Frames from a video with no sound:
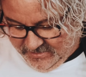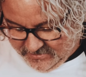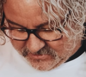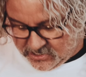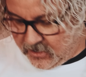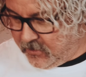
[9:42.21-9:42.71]

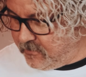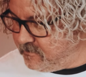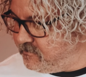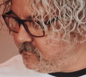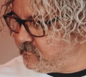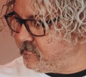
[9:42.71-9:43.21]

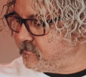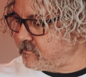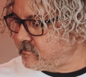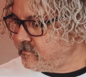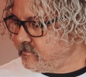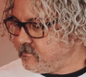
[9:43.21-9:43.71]
So
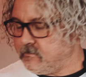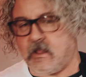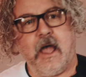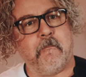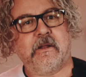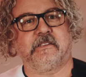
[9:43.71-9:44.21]

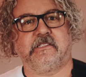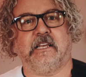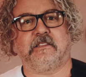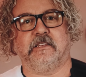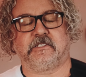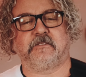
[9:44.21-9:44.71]
I'm gonna
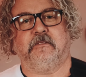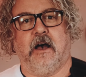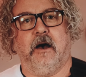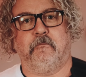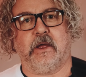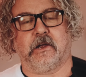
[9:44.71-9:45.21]
set this
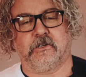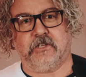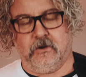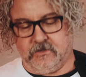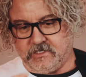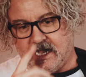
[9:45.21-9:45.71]

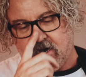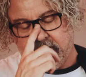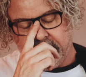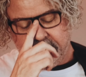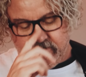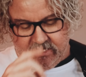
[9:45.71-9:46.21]
baritone
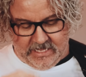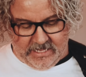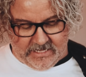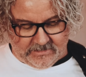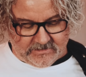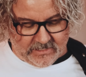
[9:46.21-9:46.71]
down, and